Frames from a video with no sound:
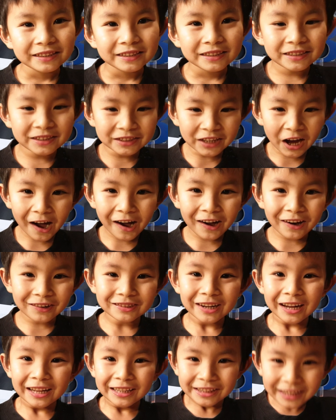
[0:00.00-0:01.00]
So
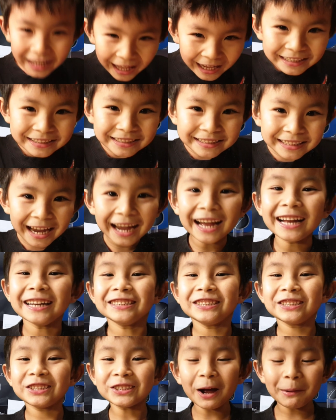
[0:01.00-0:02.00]
let's get
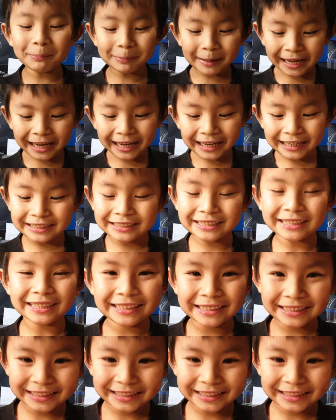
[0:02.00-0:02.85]
shopping.